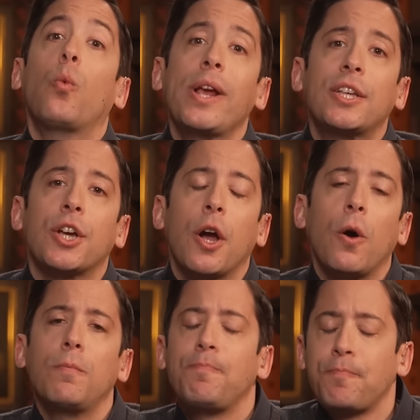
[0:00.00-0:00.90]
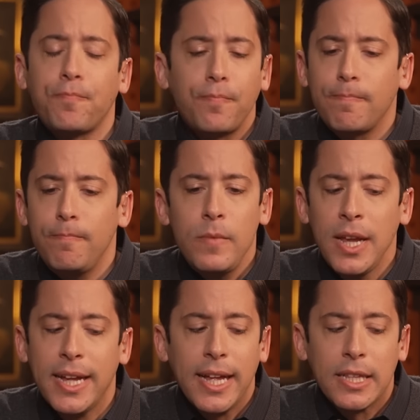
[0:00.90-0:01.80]
weeks ago.
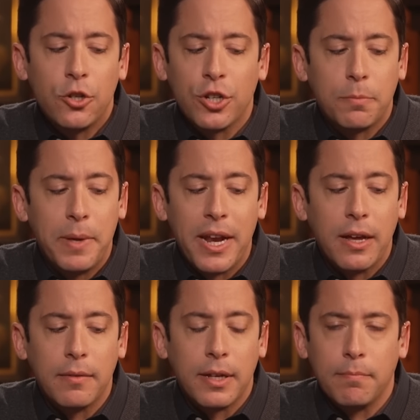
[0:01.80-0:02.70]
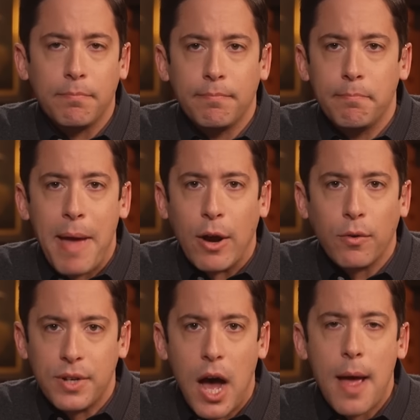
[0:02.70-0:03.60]
It, it's just been a, a, matter
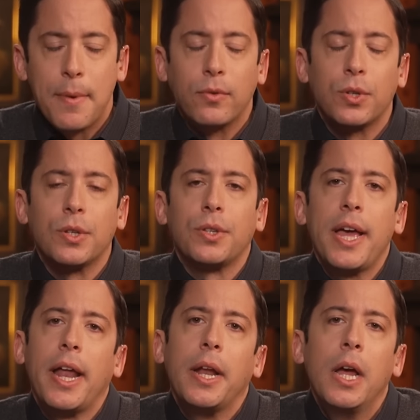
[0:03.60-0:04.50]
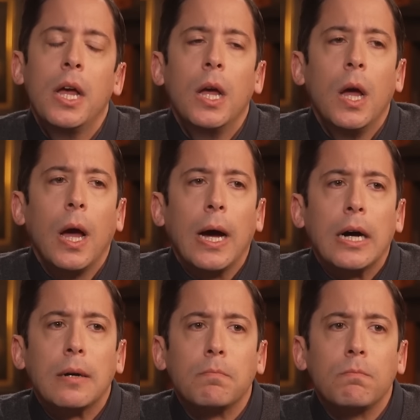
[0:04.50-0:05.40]
of time ever since then.
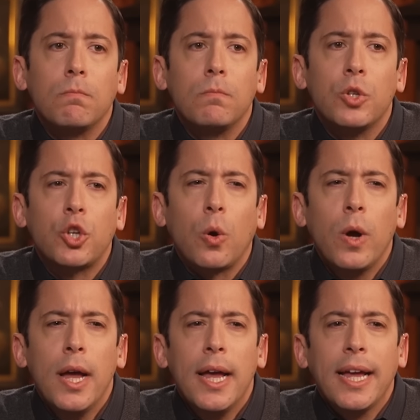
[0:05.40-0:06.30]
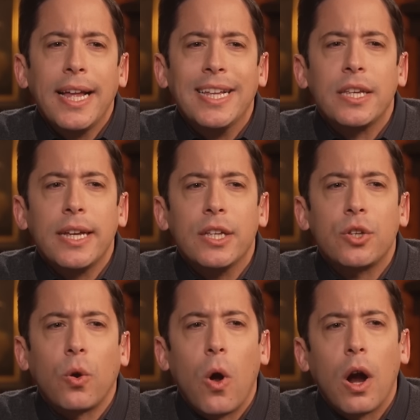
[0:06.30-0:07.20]
Um, so is
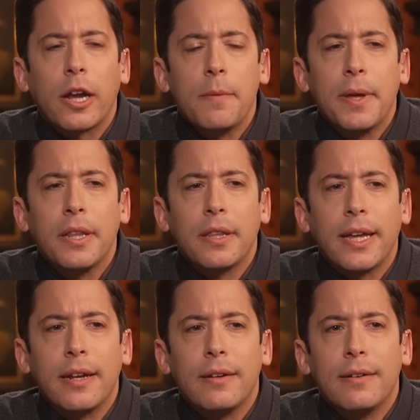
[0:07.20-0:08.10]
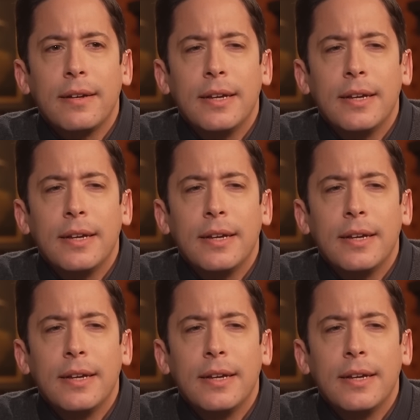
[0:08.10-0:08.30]
is her argument that